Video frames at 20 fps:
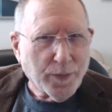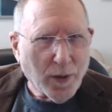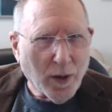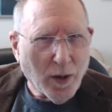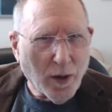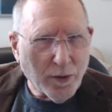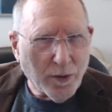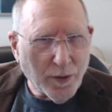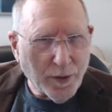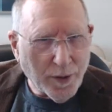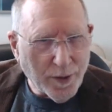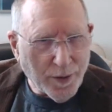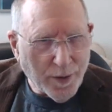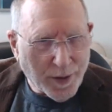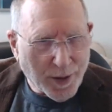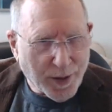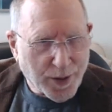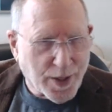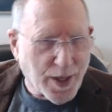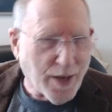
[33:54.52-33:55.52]

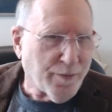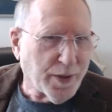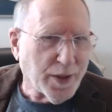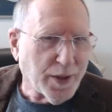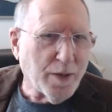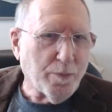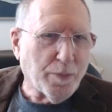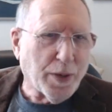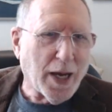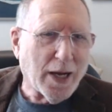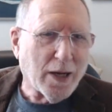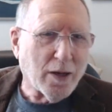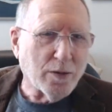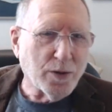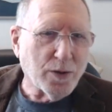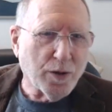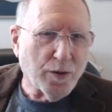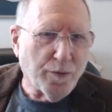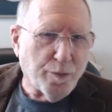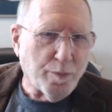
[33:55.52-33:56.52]
170
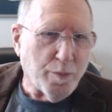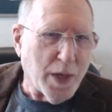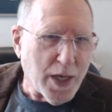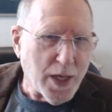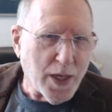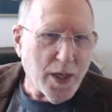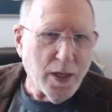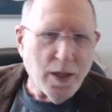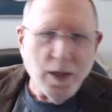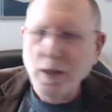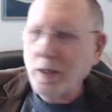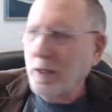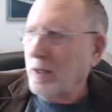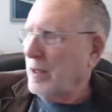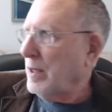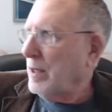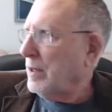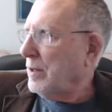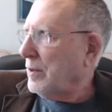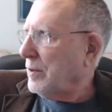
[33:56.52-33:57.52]
pounds of me
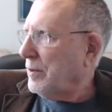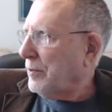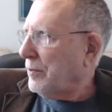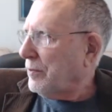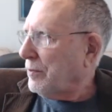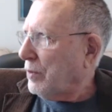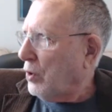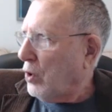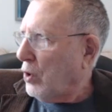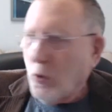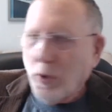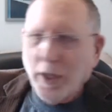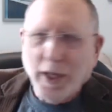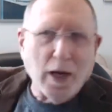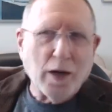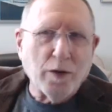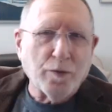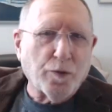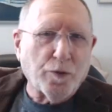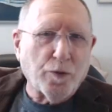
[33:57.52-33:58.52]
going
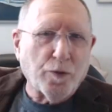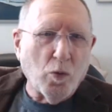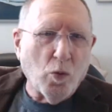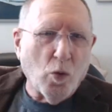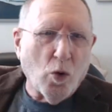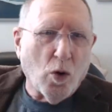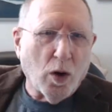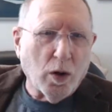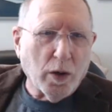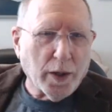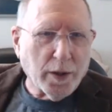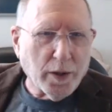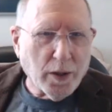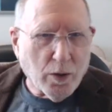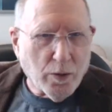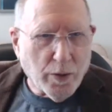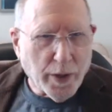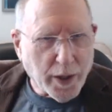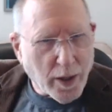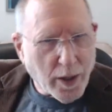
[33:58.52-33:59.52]
out for a walk and
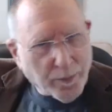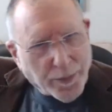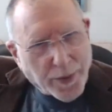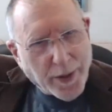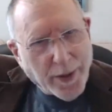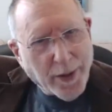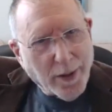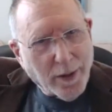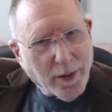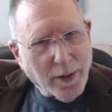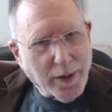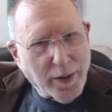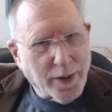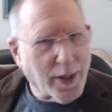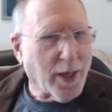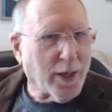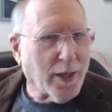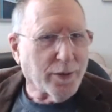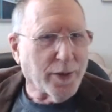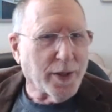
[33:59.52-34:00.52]
going up the hill and
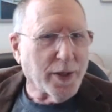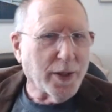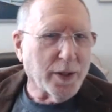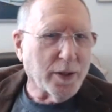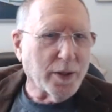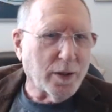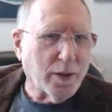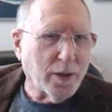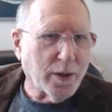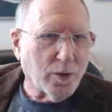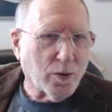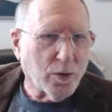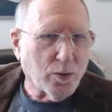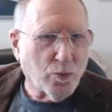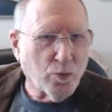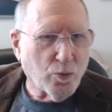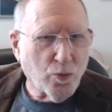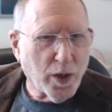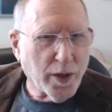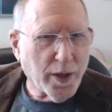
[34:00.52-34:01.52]
down the hill, or
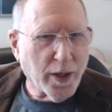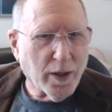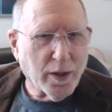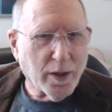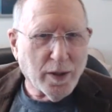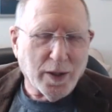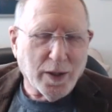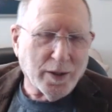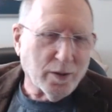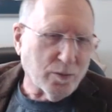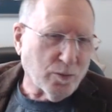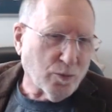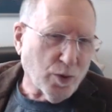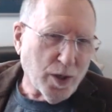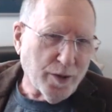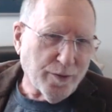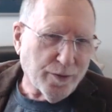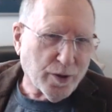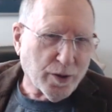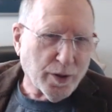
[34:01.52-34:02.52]
running, and I don't
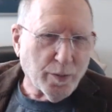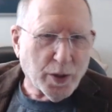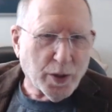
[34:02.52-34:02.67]
run very